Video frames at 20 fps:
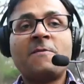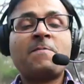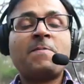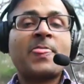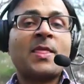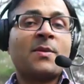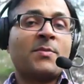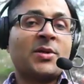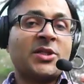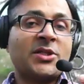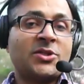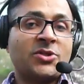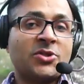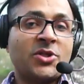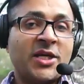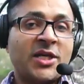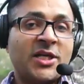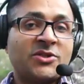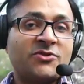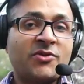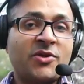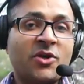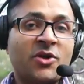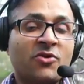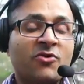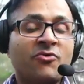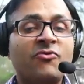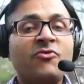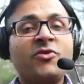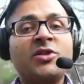But in today's video,
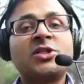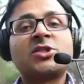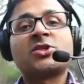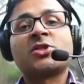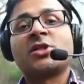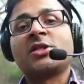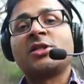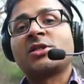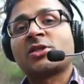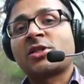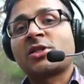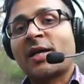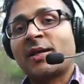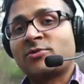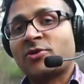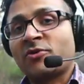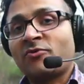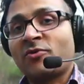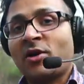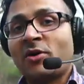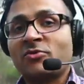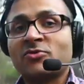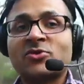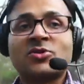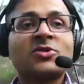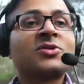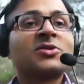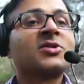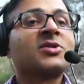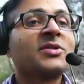we'll study the types of nouns.
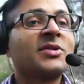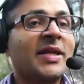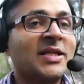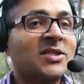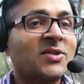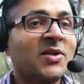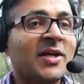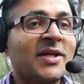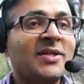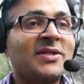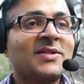Next slide.